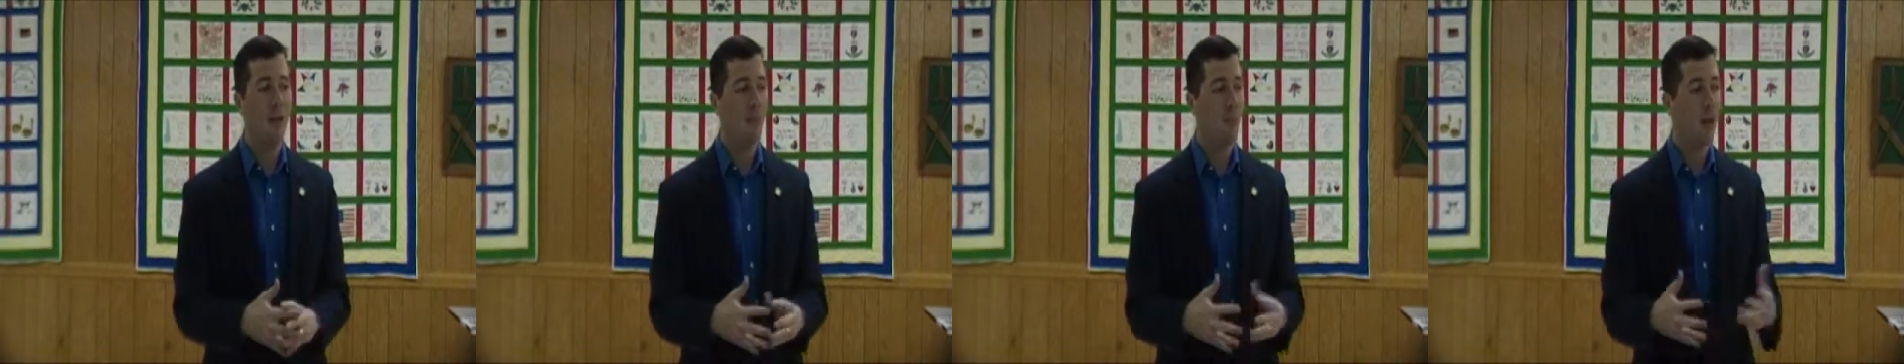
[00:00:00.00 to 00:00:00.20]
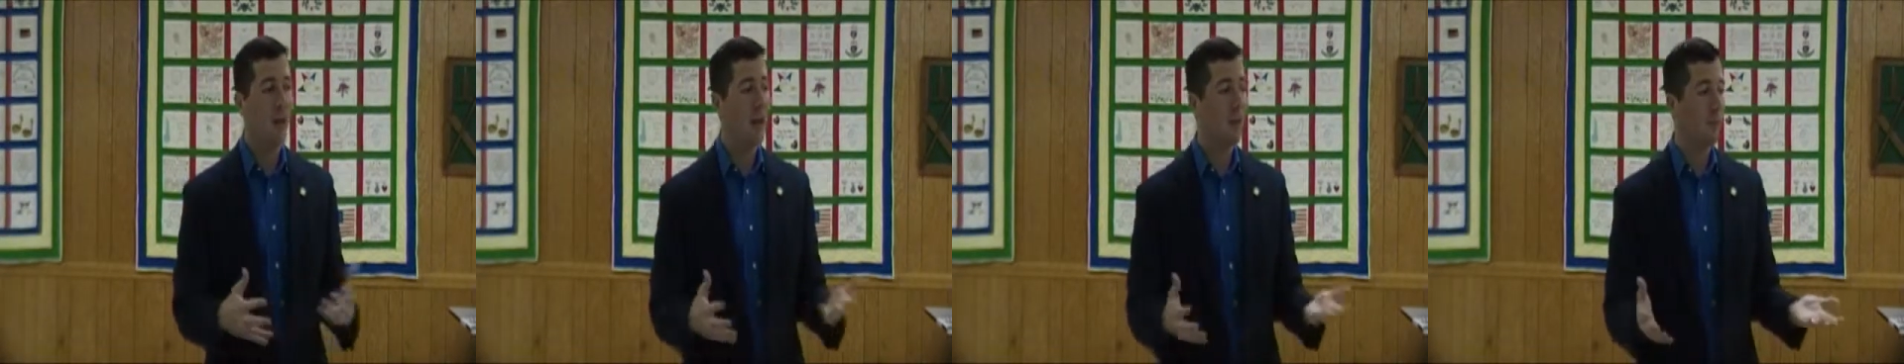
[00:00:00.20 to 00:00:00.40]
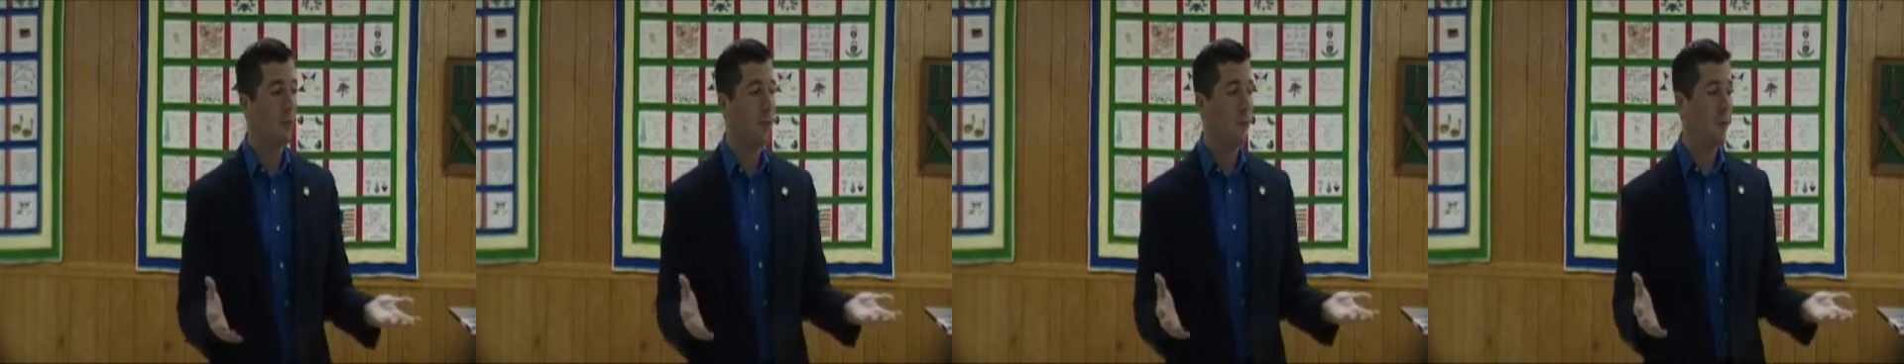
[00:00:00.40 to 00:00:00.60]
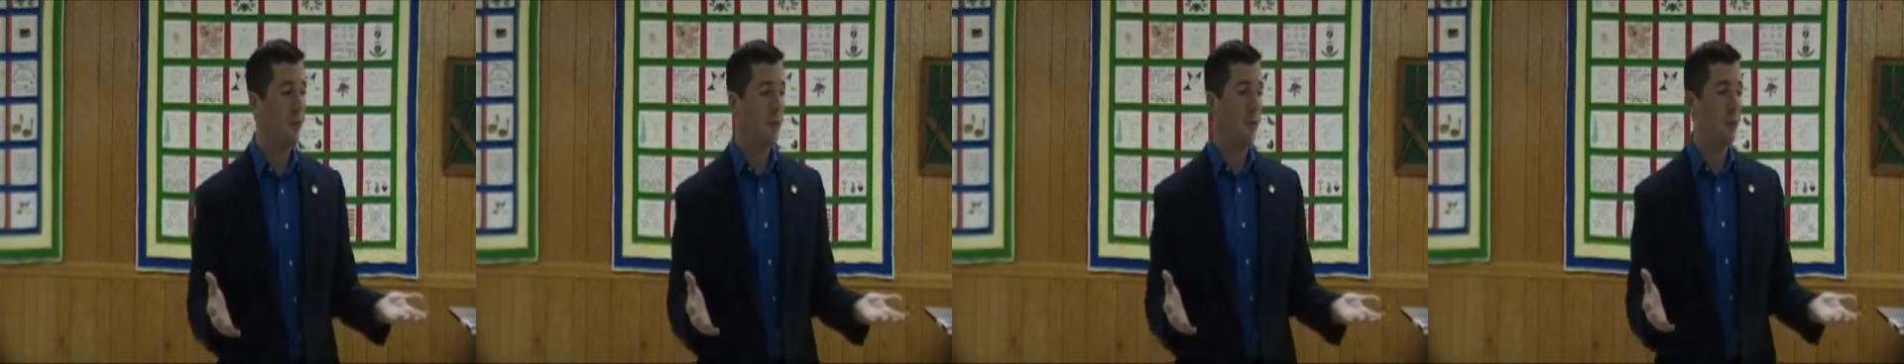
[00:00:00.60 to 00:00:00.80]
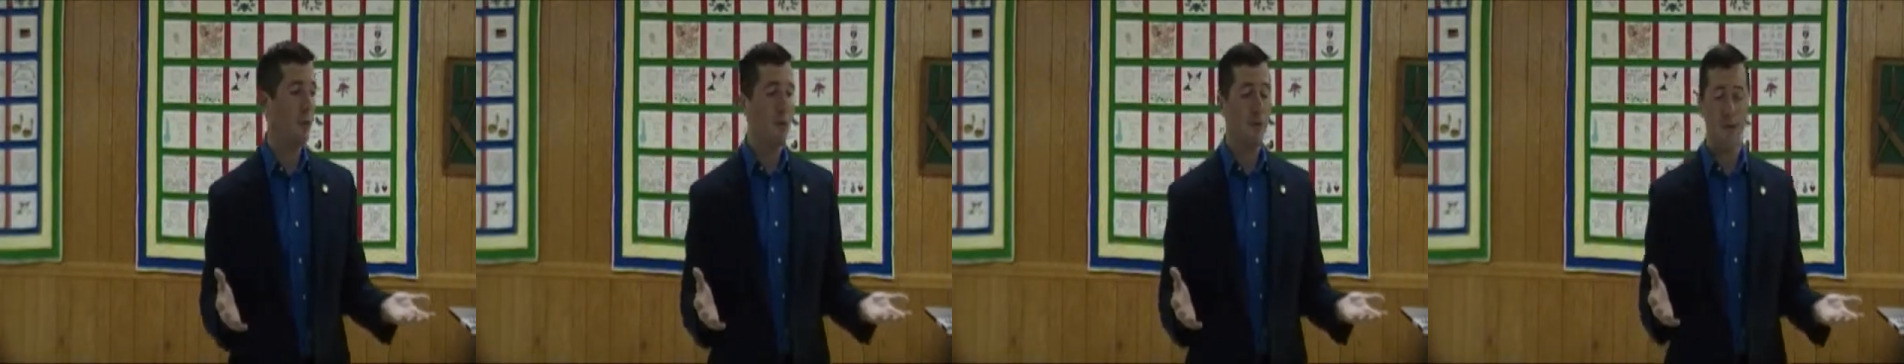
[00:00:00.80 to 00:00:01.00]
had begged for
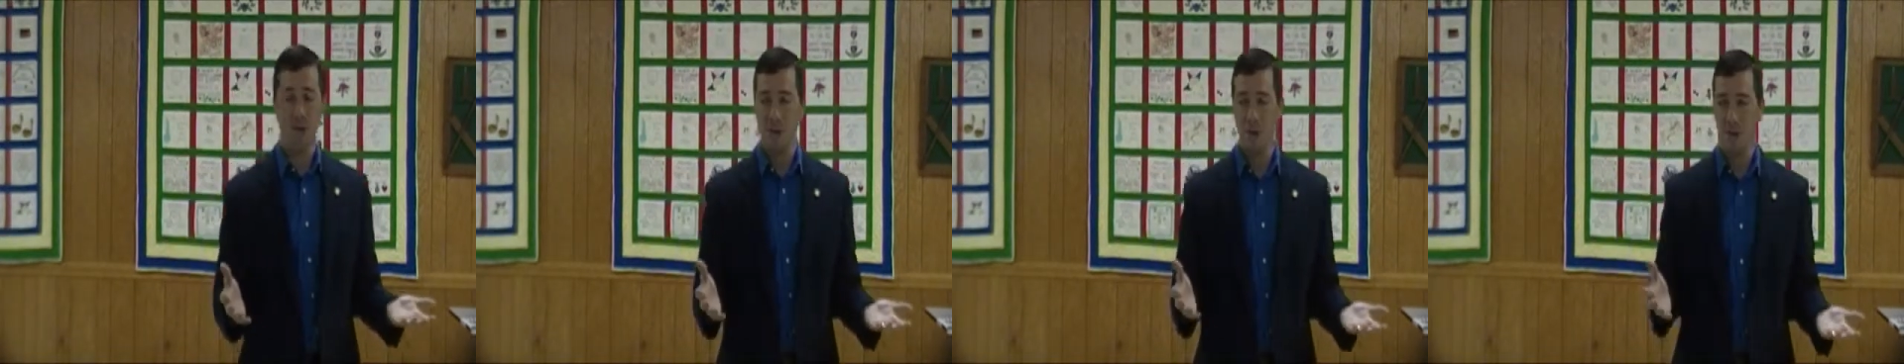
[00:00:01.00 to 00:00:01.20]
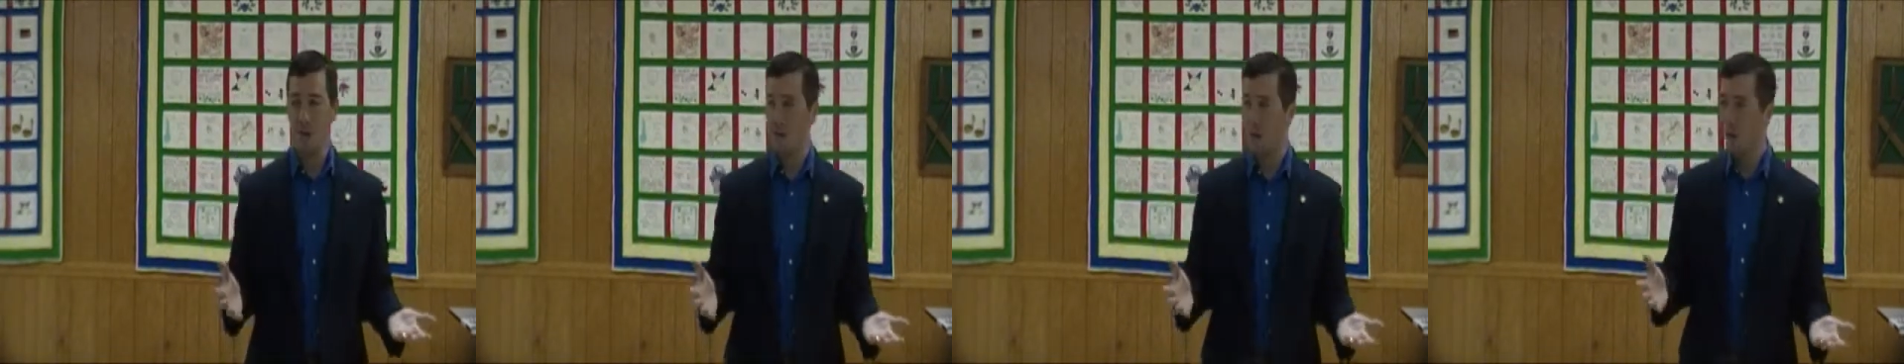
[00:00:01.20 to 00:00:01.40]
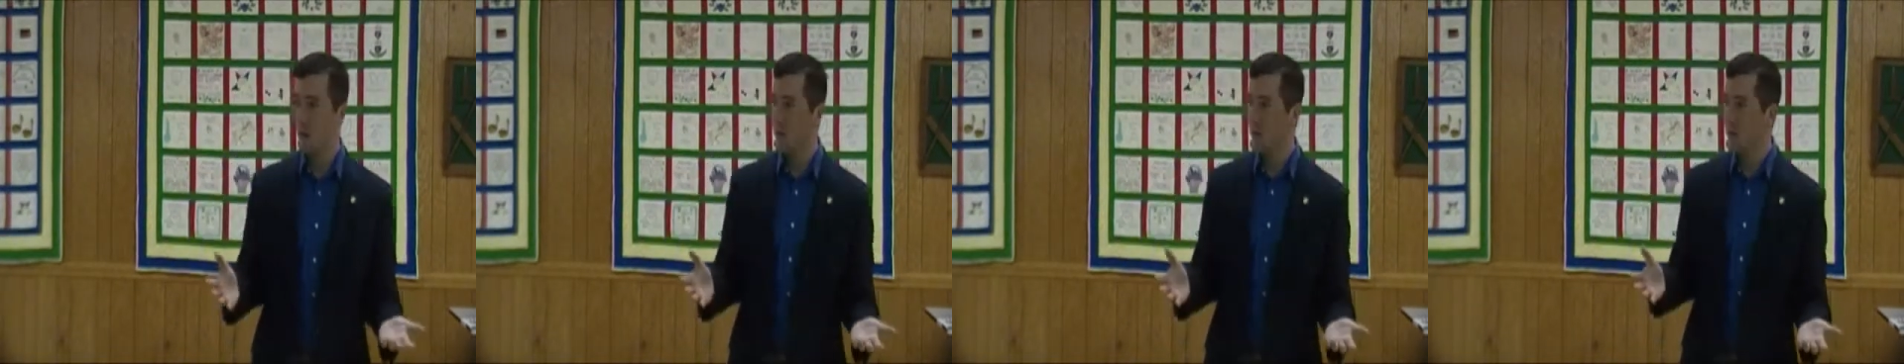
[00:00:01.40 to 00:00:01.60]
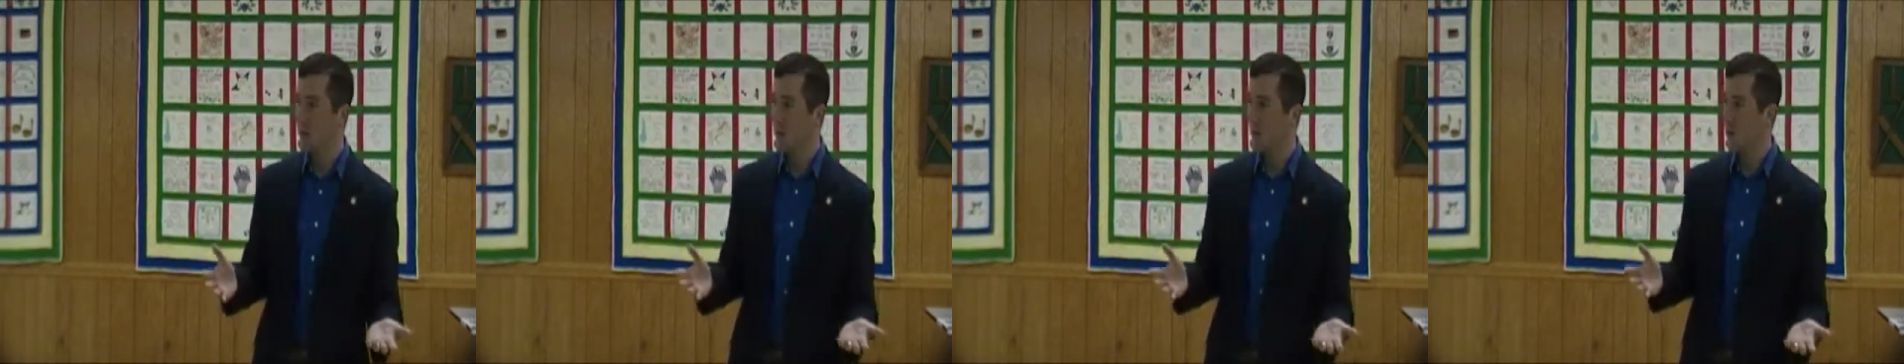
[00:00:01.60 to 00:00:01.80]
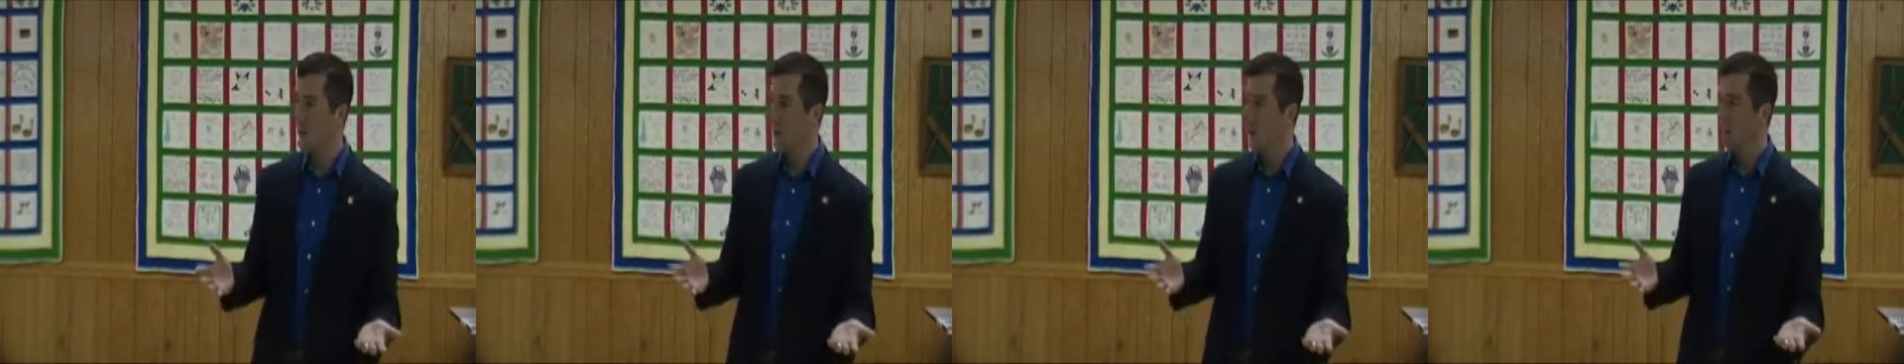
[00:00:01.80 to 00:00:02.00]
efficiency for 7
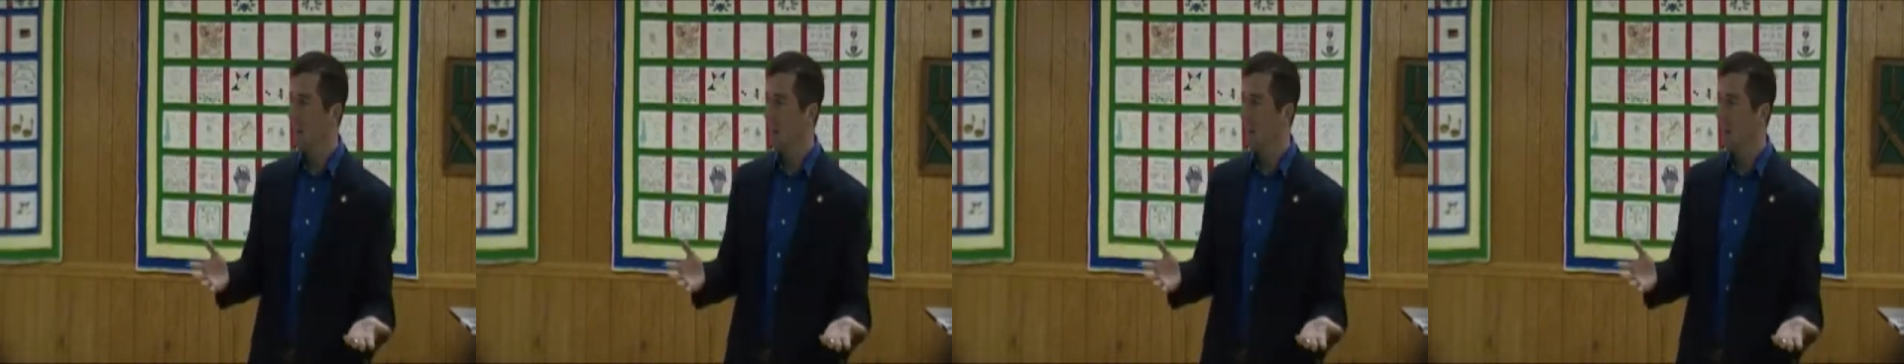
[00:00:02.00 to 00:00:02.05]
years.